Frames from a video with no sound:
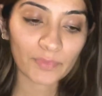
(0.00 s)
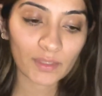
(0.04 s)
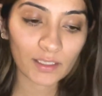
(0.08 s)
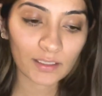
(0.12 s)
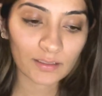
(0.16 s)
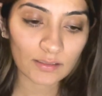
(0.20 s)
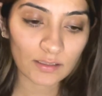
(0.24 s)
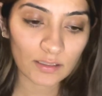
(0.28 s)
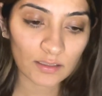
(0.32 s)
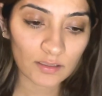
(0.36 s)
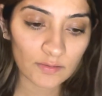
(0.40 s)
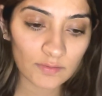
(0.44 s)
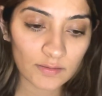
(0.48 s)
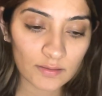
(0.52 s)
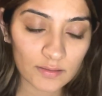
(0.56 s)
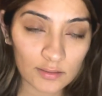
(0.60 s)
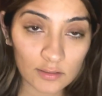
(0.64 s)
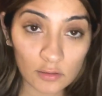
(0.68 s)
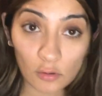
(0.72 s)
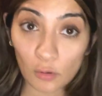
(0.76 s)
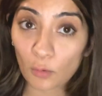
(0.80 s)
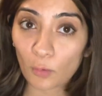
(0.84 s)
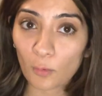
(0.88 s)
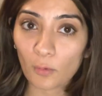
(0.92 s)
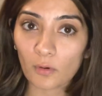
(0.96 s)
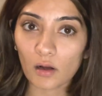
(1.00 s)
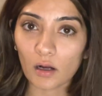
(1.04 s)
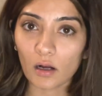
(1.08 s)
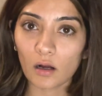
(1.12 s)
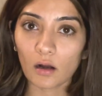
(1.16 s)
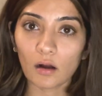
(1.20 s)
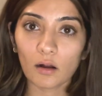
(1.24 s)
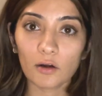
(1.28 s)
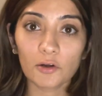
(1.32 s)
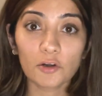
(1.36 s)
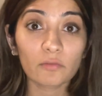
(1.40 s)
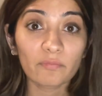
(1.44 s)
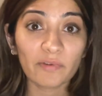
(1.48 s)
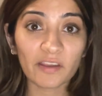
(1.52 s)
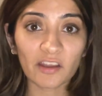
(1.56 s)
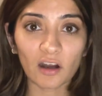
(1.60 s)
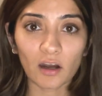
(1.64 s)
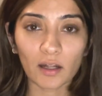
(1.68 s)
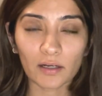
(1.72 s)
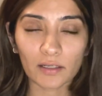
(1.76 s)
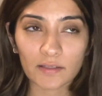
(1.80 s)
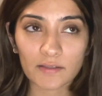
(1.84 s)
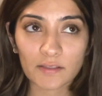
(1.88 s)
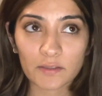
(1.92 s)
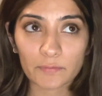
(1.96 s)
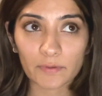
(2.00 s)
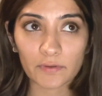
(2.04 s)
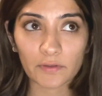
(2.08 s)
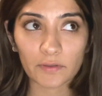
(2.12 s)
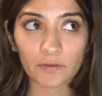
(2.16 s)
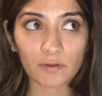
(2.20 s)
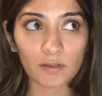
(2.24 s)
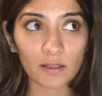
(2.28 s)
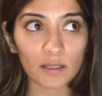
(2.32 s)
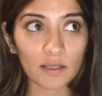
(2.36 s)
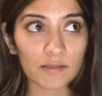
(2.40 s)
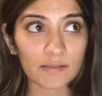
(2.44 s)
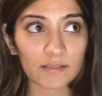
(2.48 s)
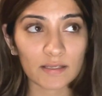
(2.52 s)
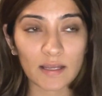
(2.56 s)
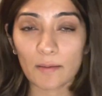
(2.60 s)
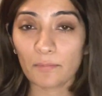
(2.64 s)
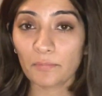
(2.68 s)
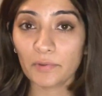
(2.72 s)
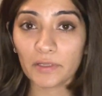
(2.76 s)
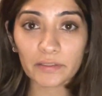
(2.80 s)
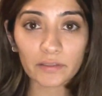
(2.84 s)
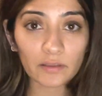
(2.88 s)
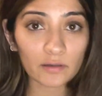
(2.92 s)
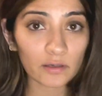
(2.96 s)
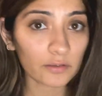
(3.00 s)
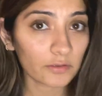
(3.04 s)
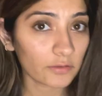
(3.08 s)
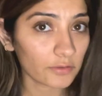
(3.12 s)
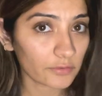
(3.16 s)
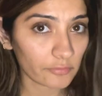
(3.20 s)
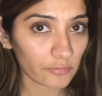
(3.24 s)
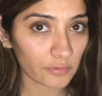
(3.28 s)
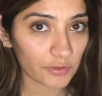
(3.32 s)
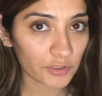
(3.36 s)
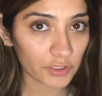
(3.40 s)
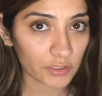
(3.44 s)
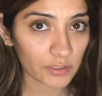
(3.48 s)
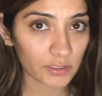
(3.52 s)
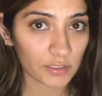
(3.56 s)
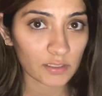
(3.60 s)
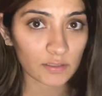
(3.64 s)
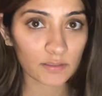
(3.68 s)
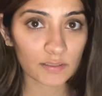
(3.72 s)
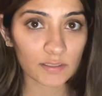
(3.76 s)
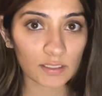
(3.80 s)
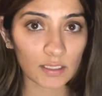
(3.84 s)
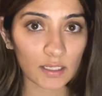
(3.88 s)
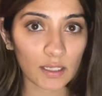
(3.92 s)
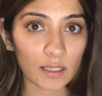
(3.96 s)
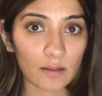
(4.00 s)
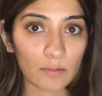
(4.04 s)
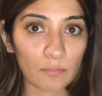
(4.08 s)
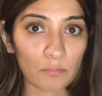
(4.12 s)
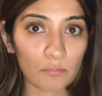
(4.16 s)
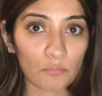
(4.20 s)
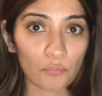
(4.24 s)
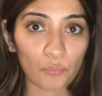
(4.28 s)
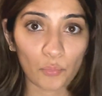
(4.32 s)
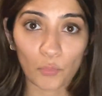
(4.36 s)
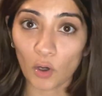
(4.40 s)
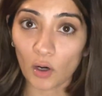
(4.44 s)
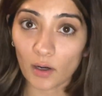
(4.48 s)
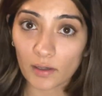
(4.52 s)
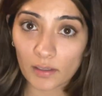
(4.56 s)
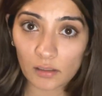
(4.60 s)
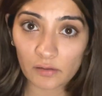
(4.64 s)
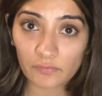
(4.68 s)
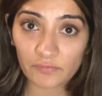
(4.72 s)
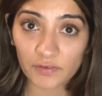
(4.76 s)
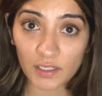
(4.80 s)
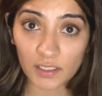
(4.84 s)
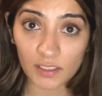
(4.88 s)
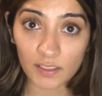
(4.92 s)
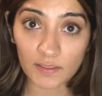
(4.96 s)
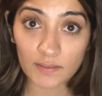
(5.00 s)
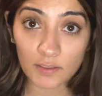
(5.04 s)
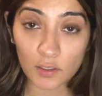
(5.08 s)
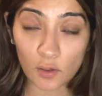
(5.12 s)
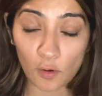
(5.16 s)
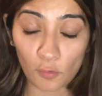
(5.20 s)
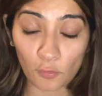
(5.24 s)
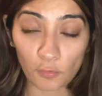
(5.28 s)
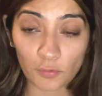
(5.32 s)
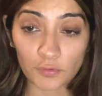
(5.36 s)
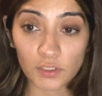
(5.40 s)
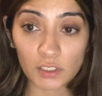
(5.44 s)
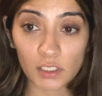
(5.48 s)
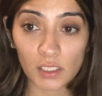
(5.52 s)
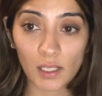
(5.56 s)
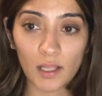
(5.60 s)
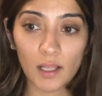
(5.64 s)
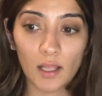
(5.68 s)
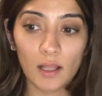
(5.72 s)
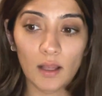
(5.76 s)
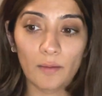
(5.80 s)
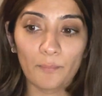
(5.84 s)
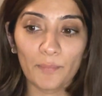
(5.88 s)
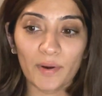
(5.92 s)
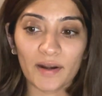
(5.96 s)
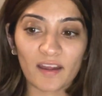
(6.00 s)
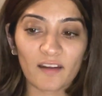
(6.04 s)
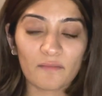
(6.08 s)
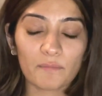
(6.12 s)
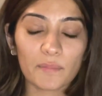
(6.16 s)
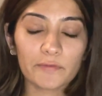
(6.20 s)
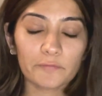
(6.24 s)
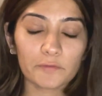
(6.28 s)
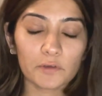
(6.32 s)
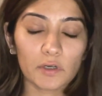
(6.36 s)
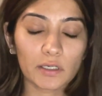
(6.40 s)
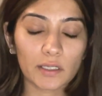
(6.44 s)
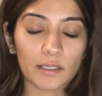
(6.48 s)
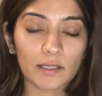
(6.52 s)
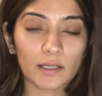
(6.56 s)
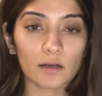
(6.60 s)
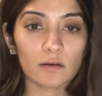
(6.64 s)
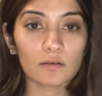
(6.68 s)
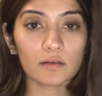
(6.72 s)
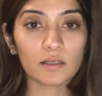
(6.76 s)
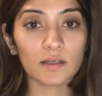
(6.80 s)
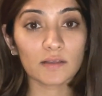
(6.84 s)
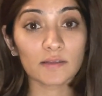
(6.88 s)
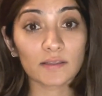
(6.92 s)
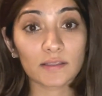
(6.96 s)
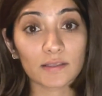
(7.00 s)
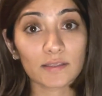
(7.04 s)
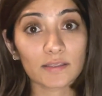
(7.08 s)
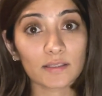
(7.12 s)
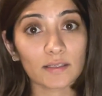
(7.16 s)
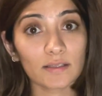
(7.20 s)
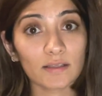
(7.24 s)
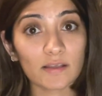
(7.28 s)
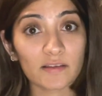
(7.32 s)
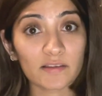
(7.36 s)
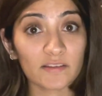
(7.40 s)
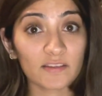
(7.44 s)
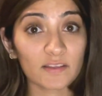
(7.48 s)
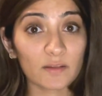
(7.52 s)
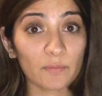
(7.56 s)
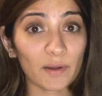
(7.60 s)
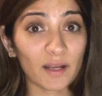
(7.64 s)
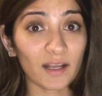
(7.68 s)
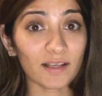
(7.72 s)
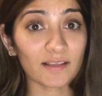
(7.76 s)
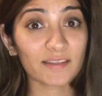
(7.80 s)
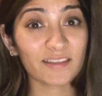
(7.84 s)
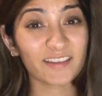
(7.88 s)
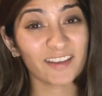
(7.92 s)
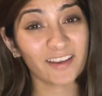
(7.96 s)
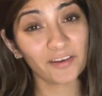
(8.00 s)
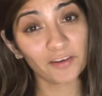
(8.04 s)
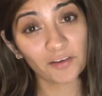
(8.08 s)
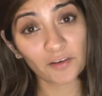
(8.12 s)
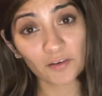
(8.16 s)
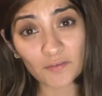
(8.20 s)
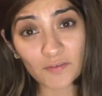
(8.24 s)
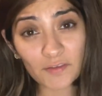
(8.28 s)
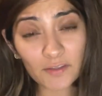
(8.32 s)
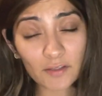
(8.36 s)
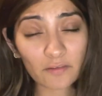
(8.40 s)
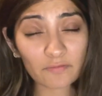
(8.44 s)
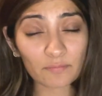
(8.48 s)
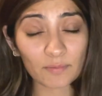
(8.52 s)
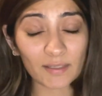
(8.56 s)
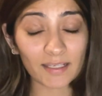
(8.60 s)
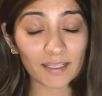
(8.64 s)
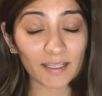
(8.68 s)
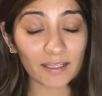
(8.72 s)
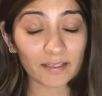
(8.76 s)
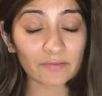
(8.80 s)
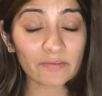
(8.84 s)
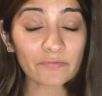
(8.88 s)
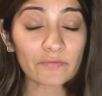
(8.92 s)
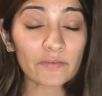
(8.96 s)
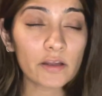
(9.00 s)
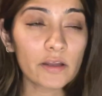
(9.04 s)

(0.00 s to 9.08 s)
To be honest with you guys, I'm neither a nutritionist, I'm not a fitness coach, but I've been working out consistently since the past 10 years of my life.